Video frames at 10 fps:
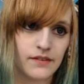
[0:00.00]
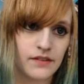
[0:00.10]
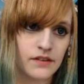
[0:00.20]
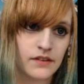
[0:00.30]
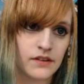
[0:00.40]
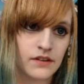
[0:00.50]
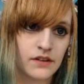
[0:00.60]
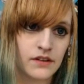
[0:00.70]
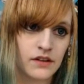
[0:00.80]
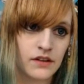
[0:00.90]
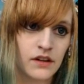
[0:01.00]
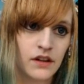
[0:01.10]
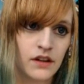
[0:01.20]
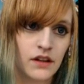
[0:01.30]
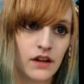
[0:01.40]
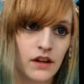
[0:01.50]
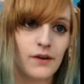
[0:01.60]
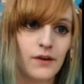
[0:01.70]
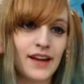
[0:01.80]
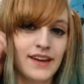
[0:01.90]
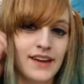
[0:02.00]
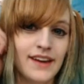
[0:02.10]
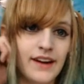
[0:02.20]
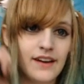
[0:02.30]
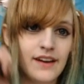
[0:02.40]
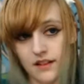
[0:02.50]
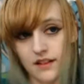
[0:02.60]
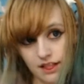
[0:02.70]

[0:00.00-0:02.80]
Oh, good night, Kiri!